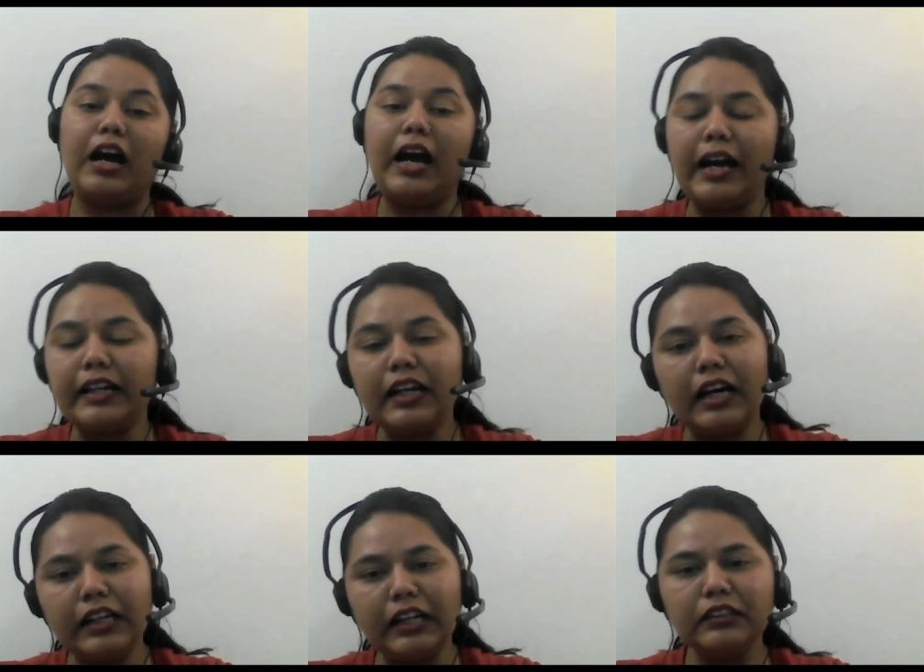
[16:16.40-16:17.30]
and
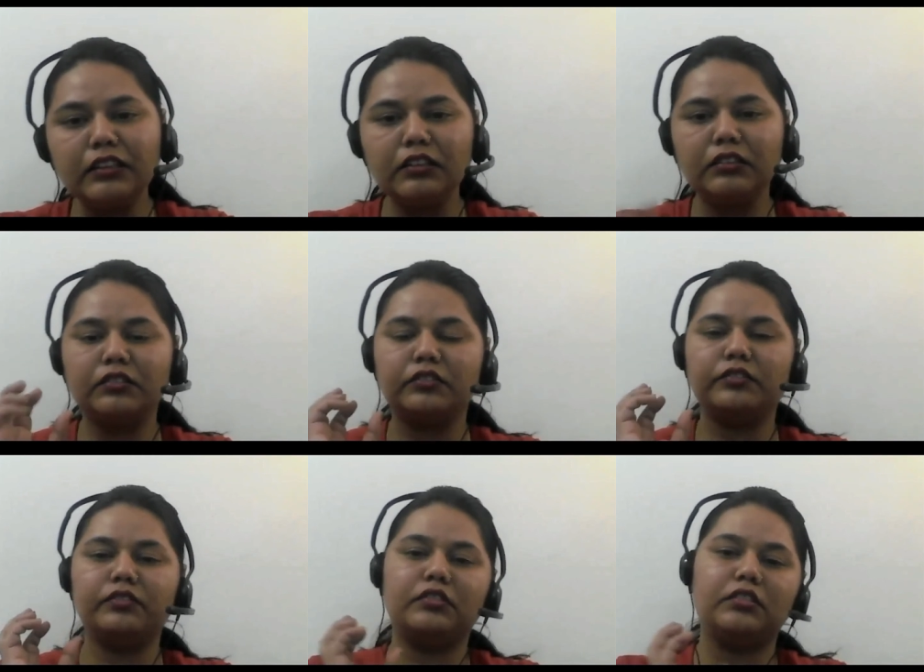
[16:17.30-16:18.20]
another
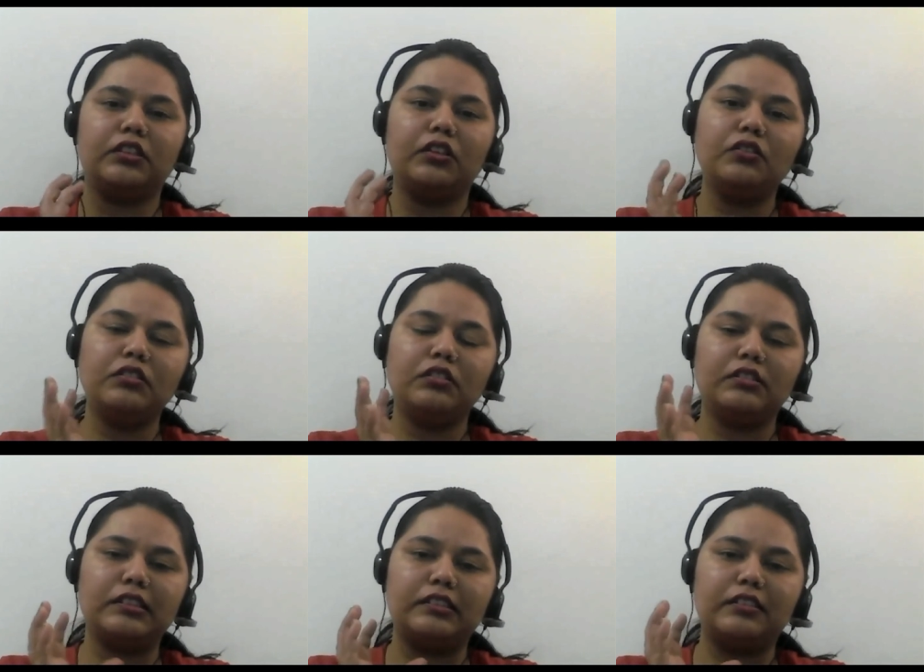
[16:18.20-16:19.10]
you know
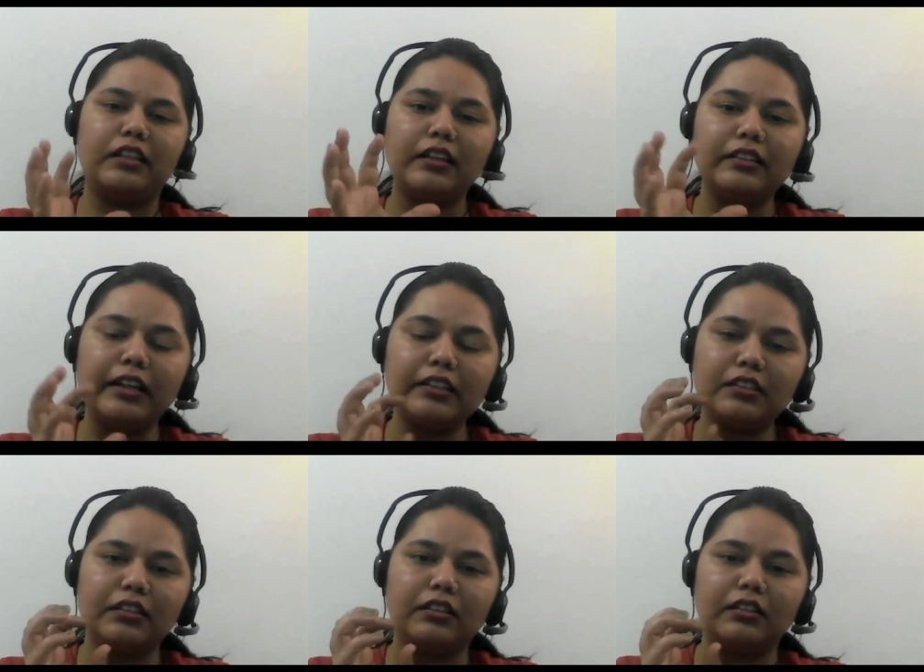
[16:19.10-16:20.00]
thing that
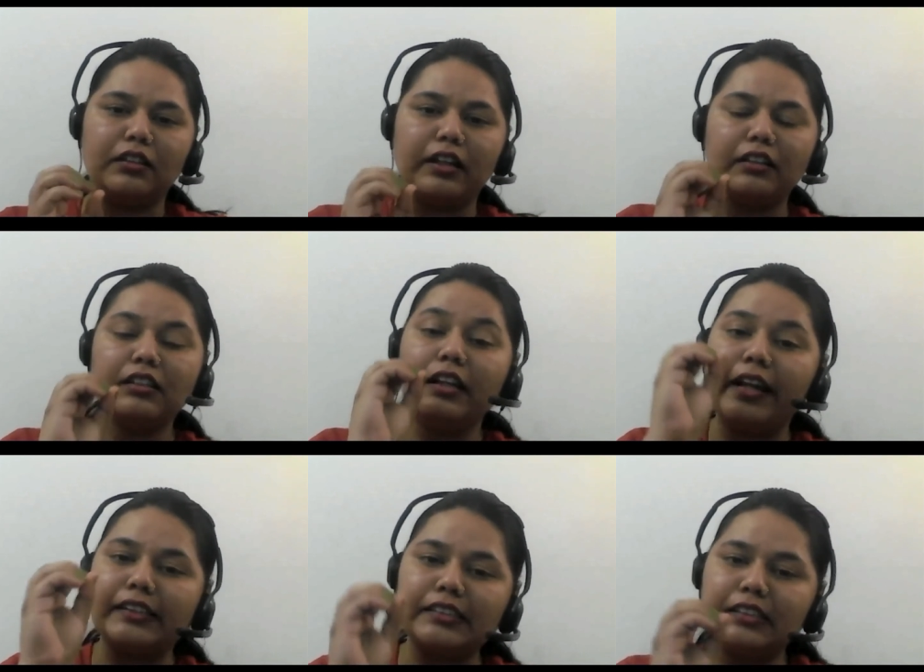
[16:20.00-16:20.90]
uh, another
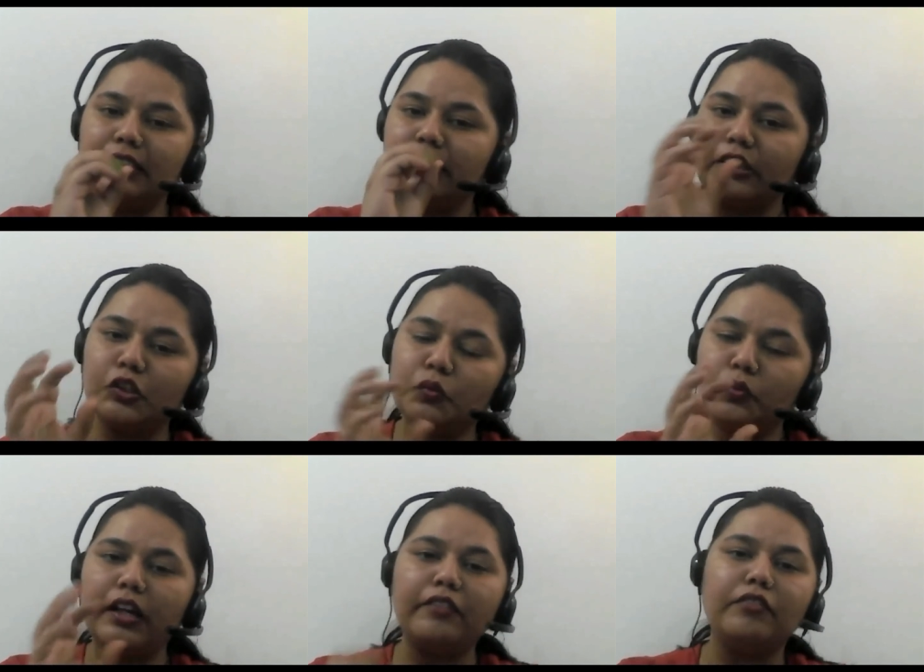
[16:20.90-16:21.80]
lesson that you
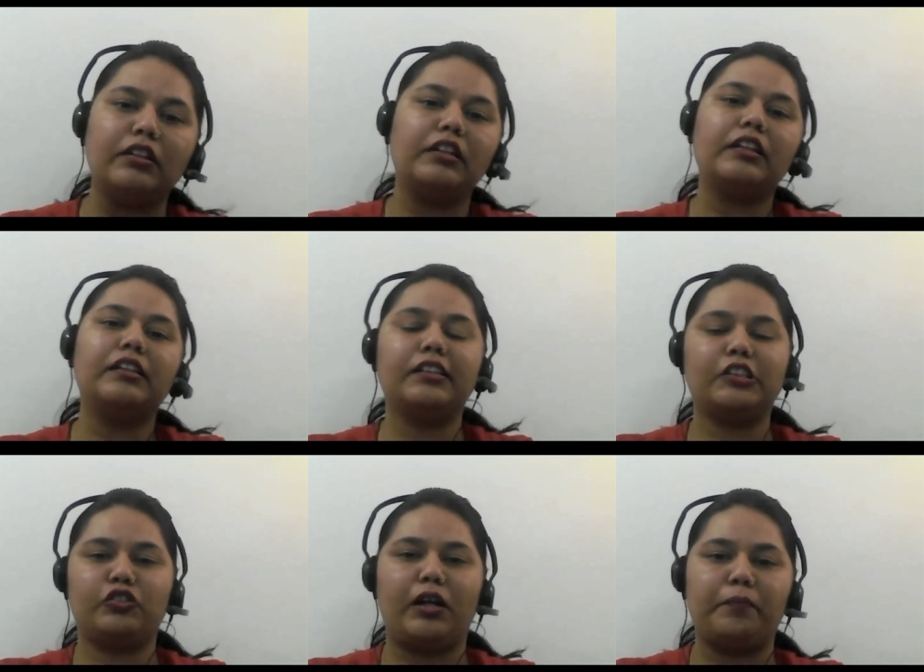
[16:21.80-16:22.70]
would have learned in this
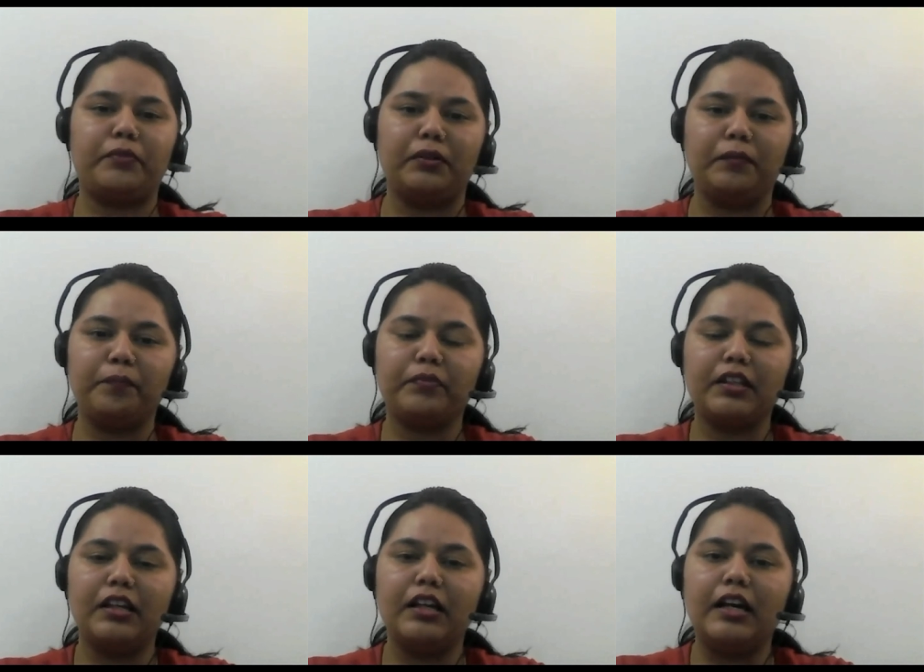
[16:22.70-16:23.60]
chapter
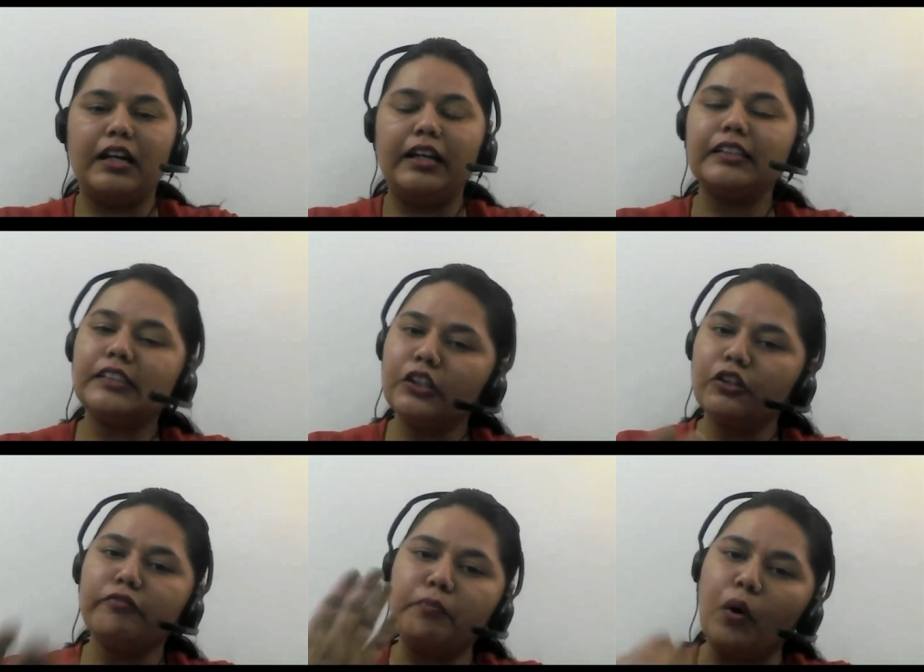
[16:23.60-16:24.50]
let's say
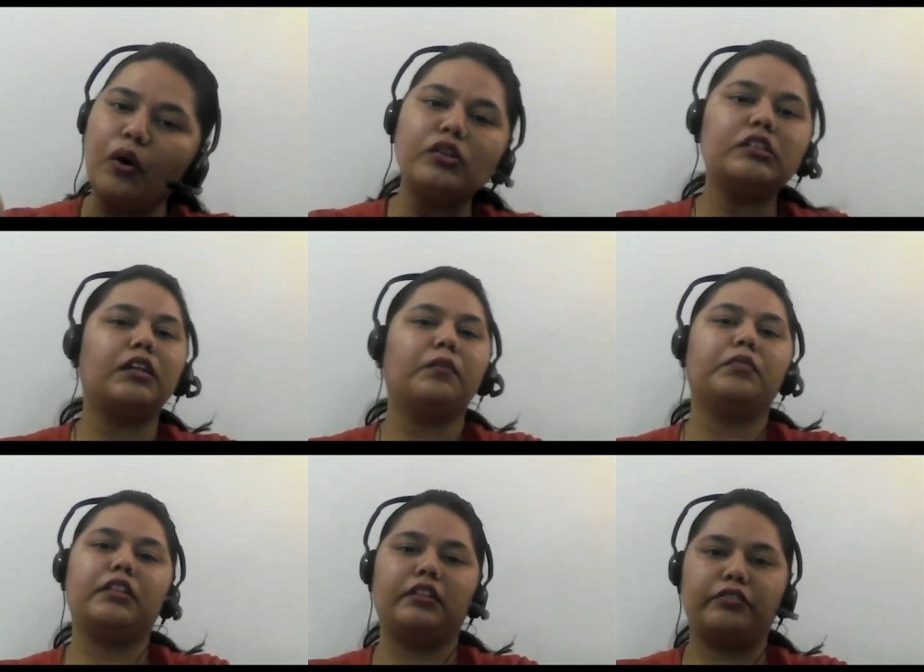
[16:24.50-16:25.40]
you've borrowed
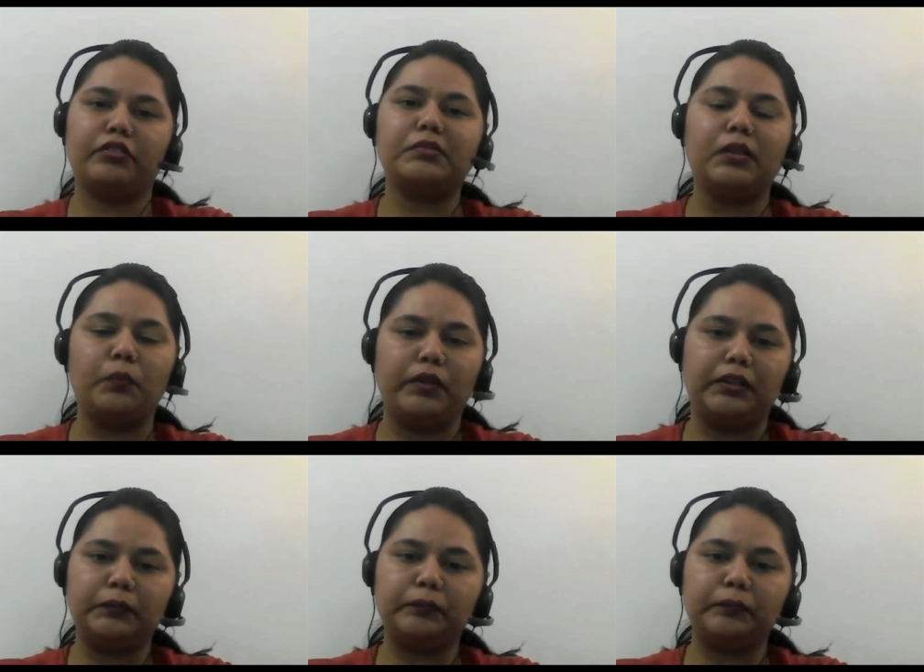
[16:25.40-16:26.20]
something from someone